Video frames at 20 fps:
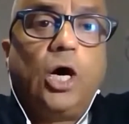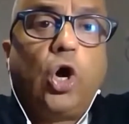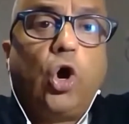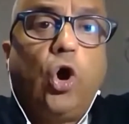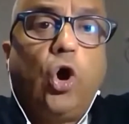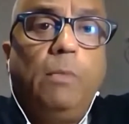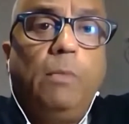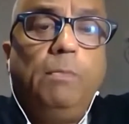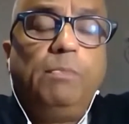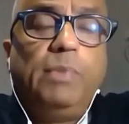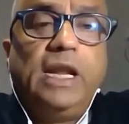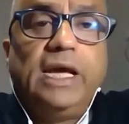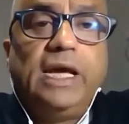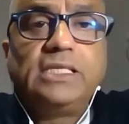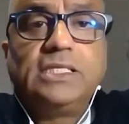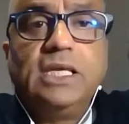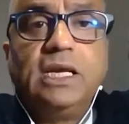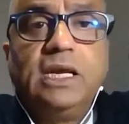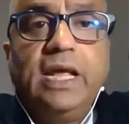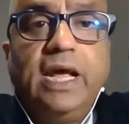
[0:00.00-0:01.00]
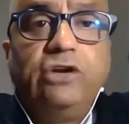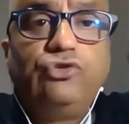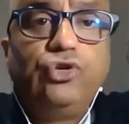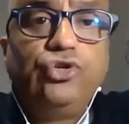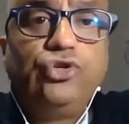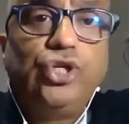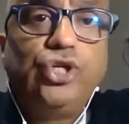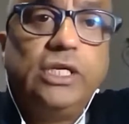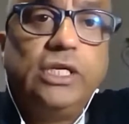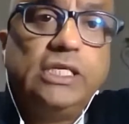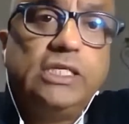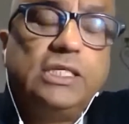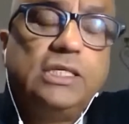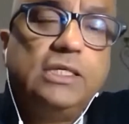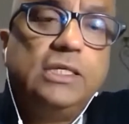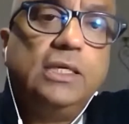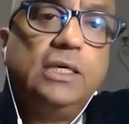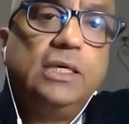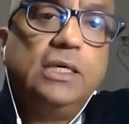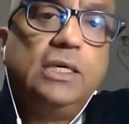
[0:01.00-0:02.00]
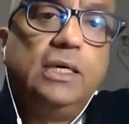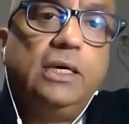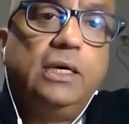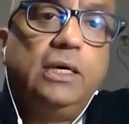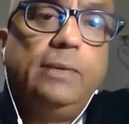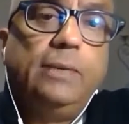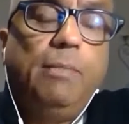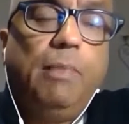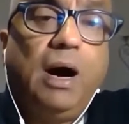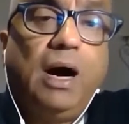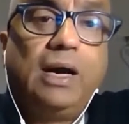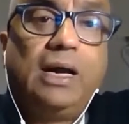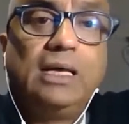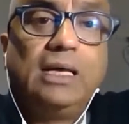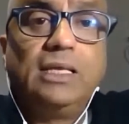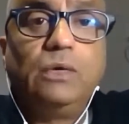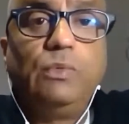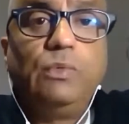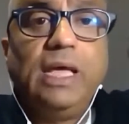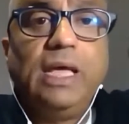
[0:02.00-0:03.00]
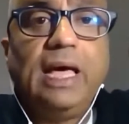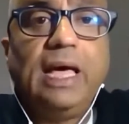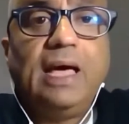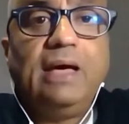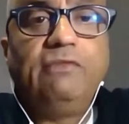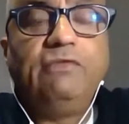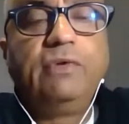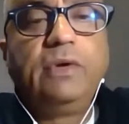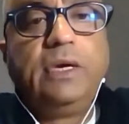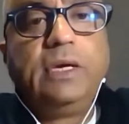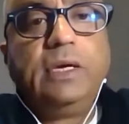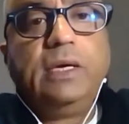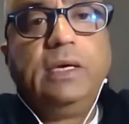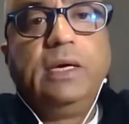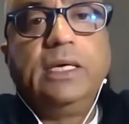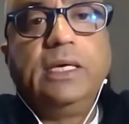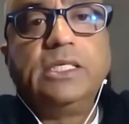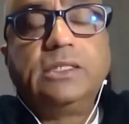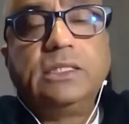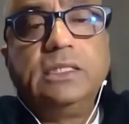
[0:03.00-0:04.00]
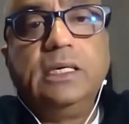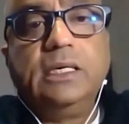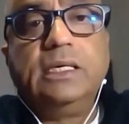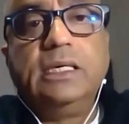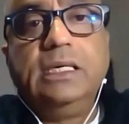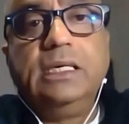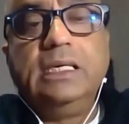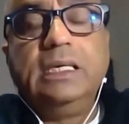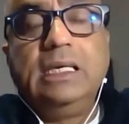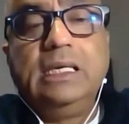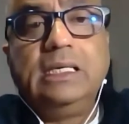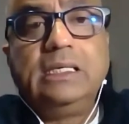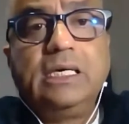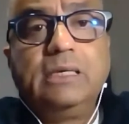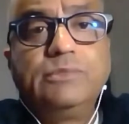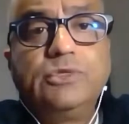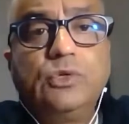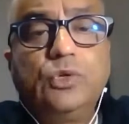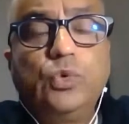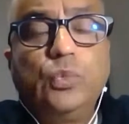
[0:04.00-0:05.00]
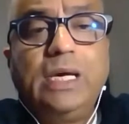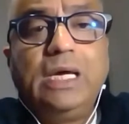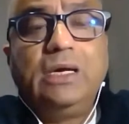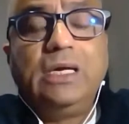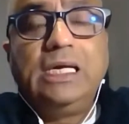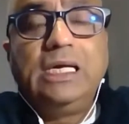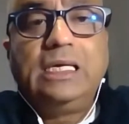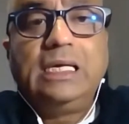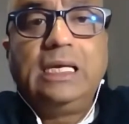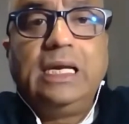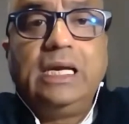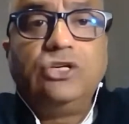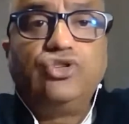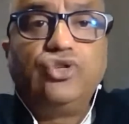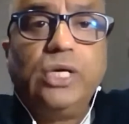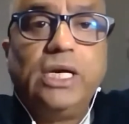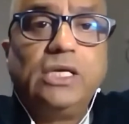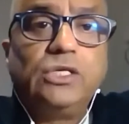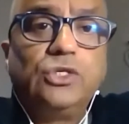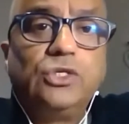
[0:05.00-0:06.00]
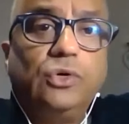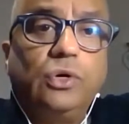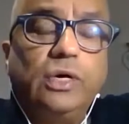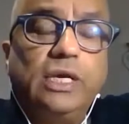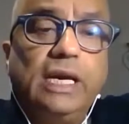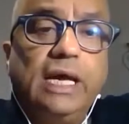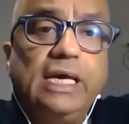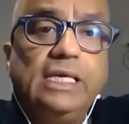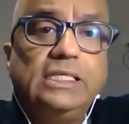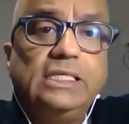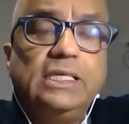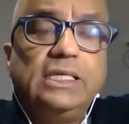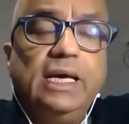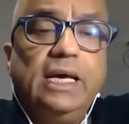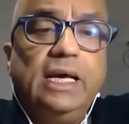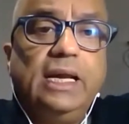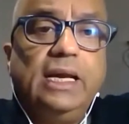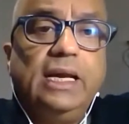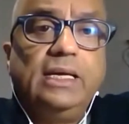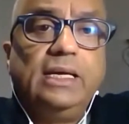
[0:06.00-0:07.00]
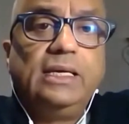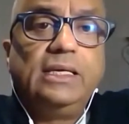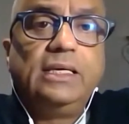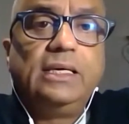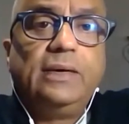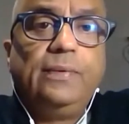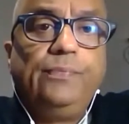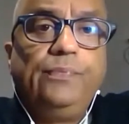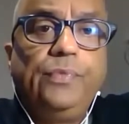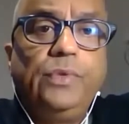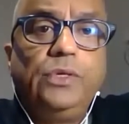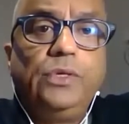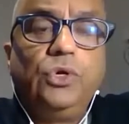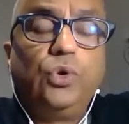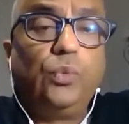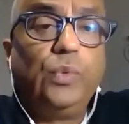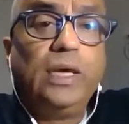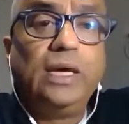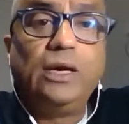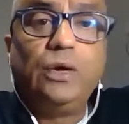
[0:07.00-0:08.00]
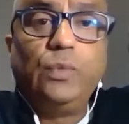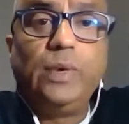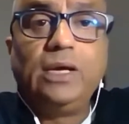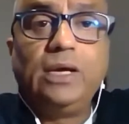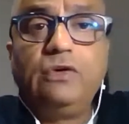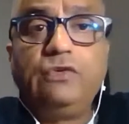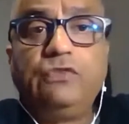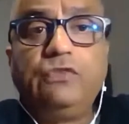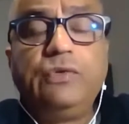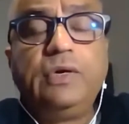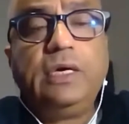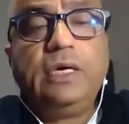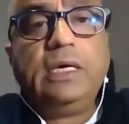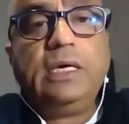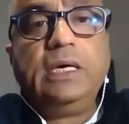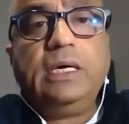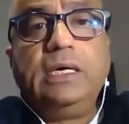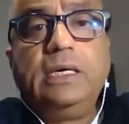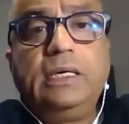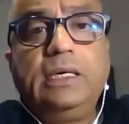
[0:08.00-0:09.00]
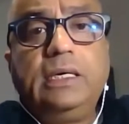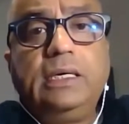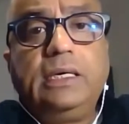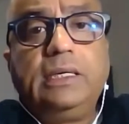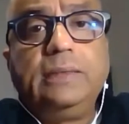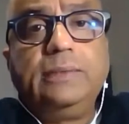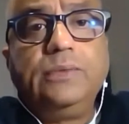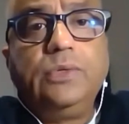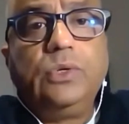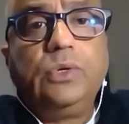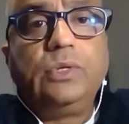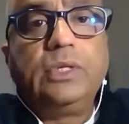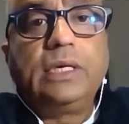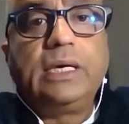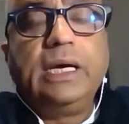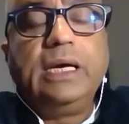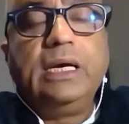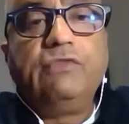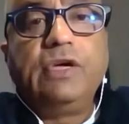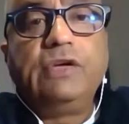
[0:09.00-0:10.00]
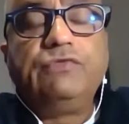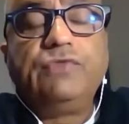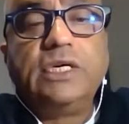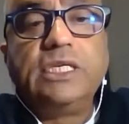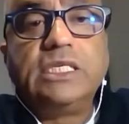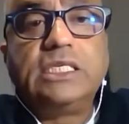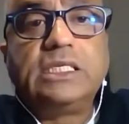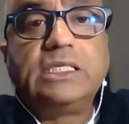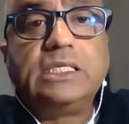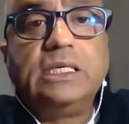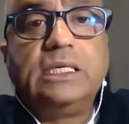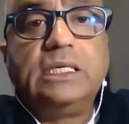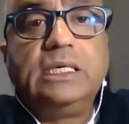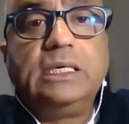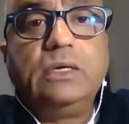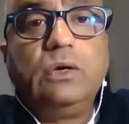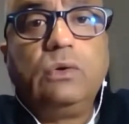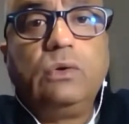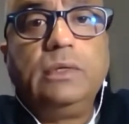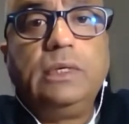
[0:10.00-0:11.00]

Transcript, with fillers: complex and heterogeneous market that we have as uh, in terms of the way retail and trade is organized. And uh, you know, we are aware of uh, you know the kind of efforts uh,